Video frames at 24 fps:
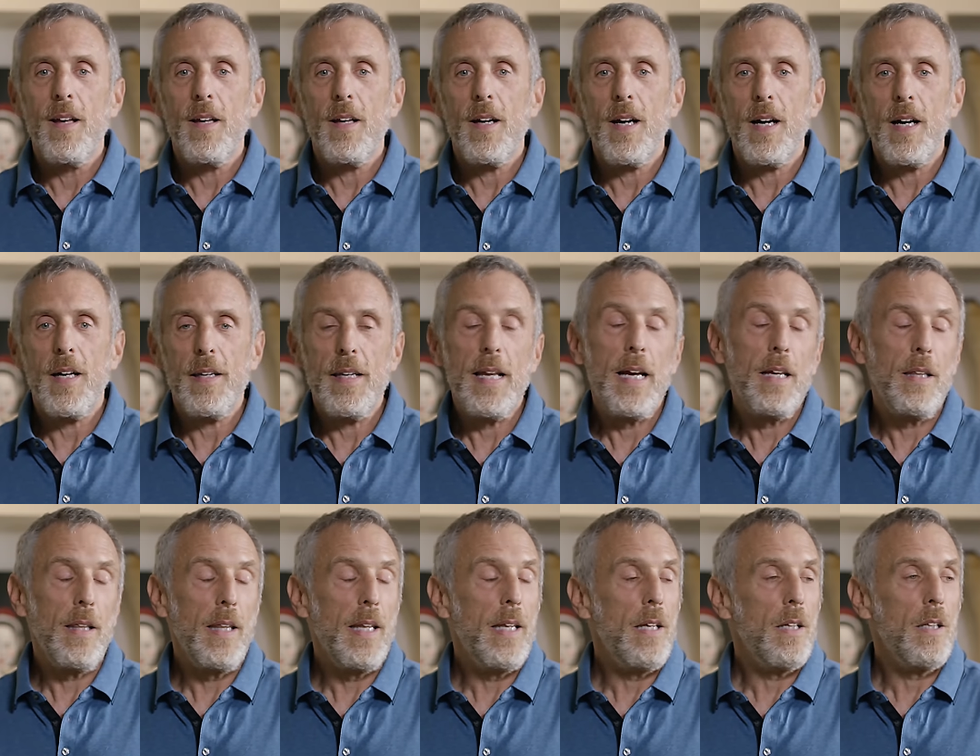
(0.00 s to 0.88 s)
And I
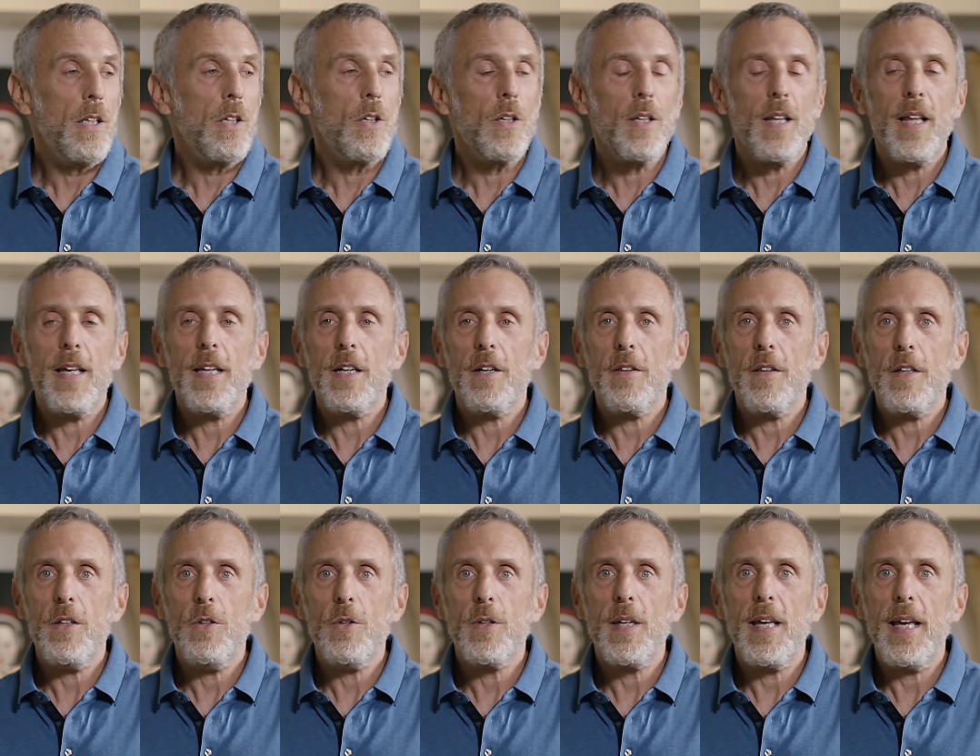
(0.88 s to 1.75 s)
learned later
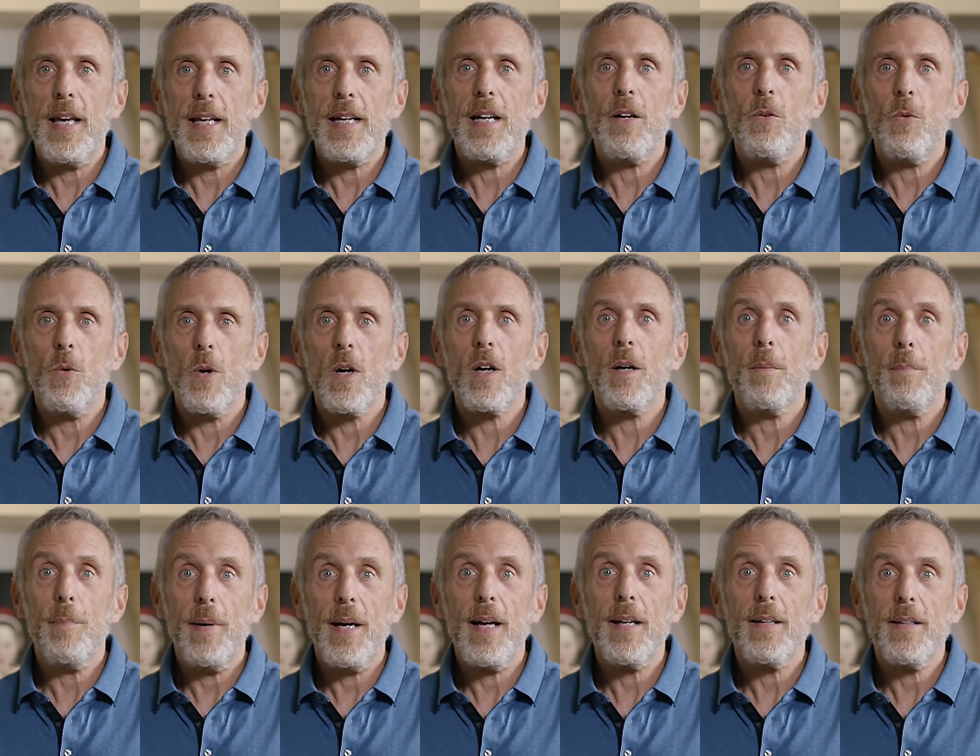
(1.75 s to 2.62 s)
that you cannot work a
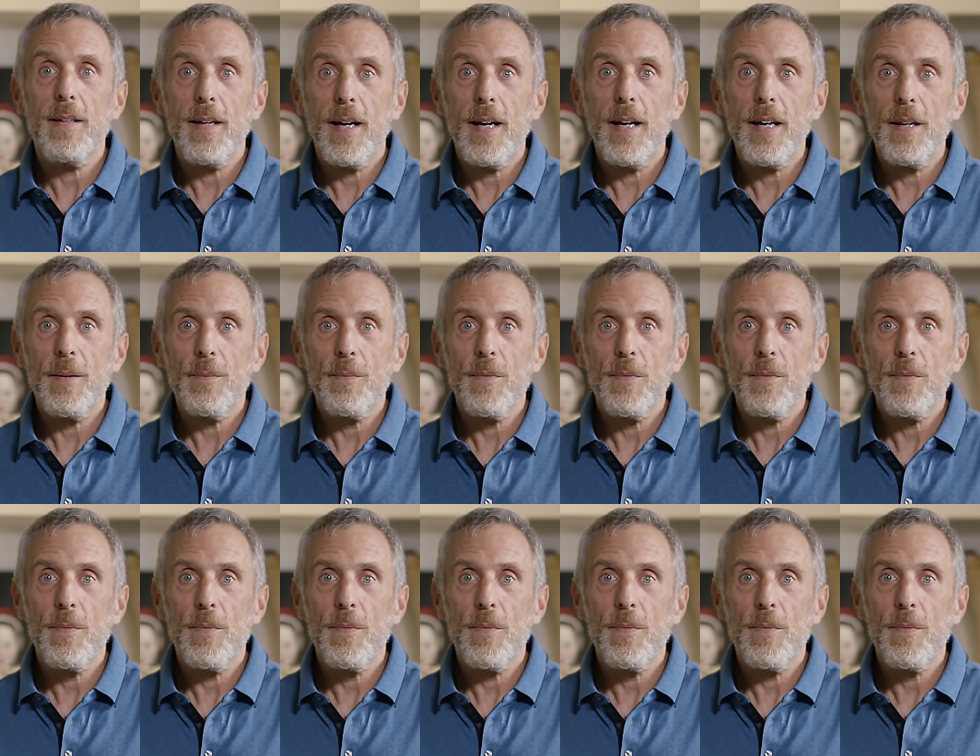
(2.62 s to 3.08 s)
bad diet.